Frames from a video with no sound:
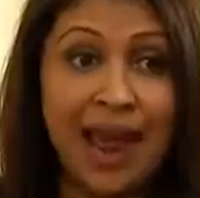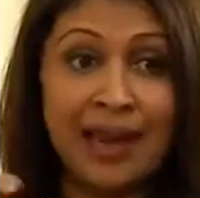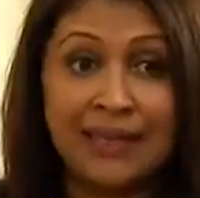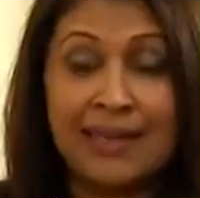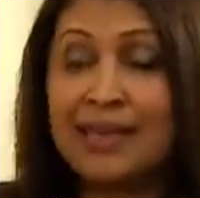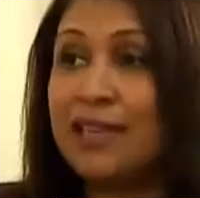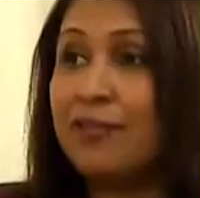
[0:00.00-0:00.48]

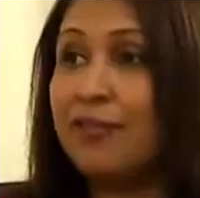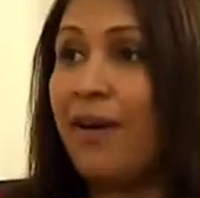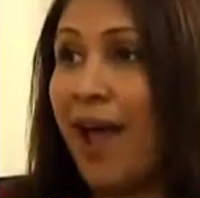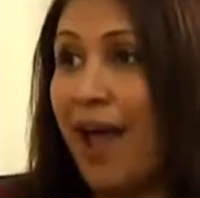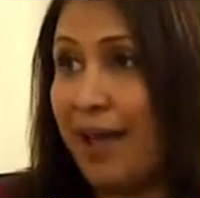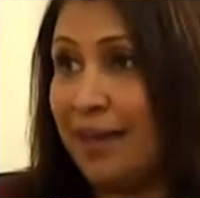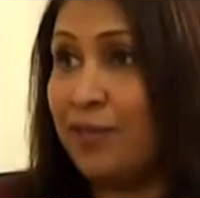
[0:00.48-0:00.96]

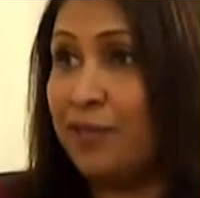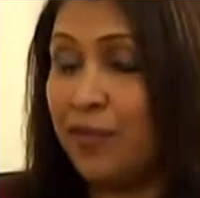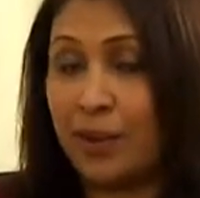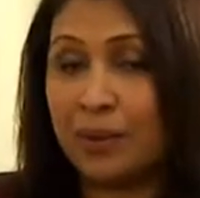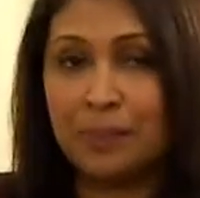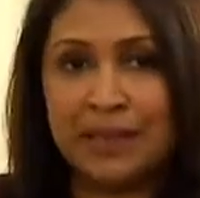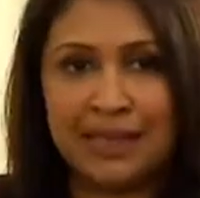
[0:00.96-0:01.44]
identified
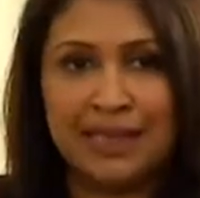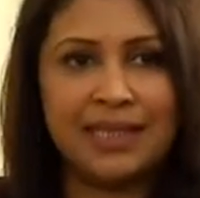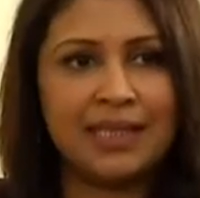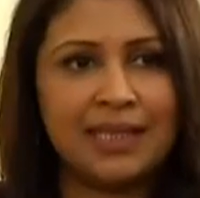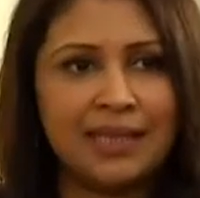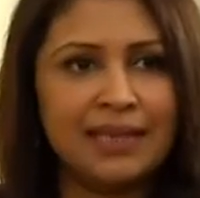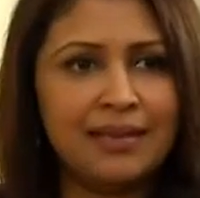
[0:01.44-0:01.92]
for a
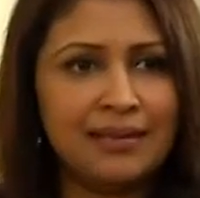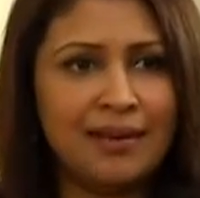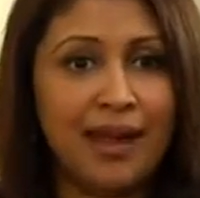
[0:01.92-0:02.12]
position,